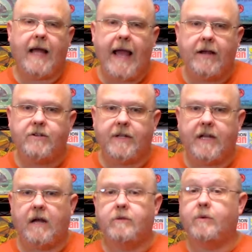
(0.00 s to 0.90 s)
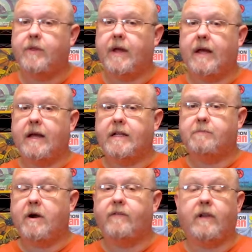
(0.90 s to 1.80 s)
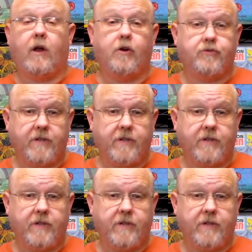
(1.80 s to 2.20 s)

actually comes with, it's part of a larger